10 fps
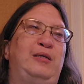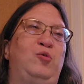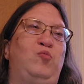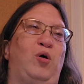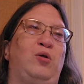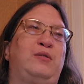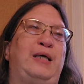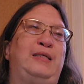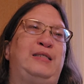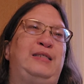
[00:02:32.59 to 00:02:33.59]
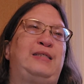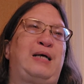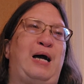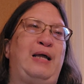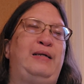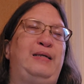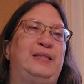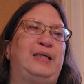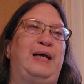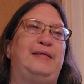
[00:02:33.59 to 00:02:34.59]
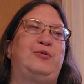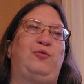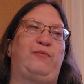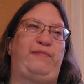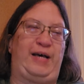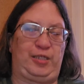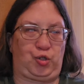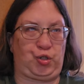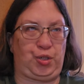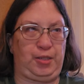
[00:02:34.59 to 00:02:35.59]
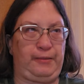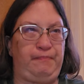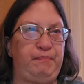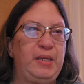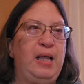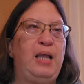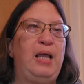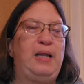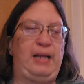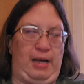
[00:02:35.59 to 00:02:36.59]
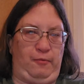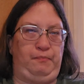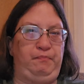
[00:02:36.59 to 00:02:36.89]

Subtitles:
a world that sees kindness as old-fashioned. Now,